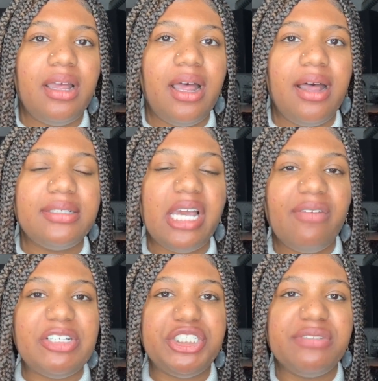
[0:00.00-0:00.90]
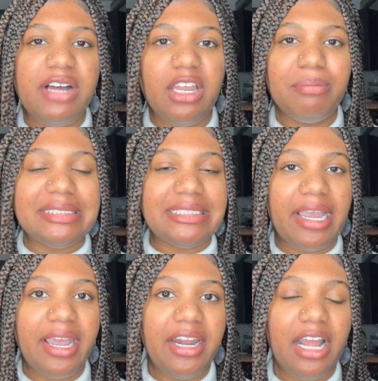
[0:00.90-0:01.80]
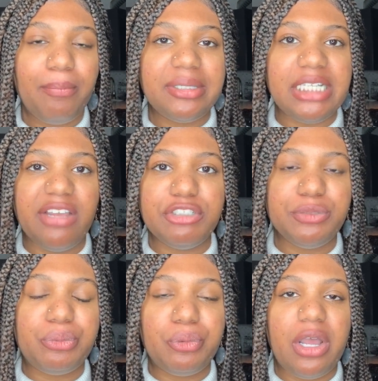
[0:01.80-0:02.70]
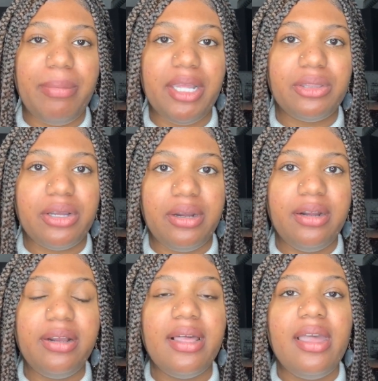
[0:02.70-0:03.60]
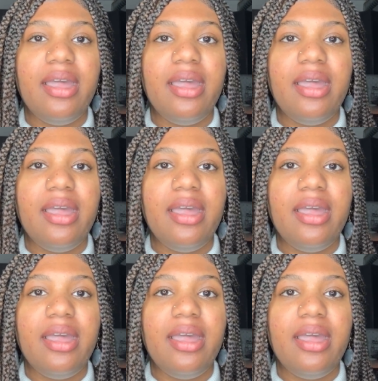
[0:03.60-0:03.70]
uh, television development second, and I put television programming third.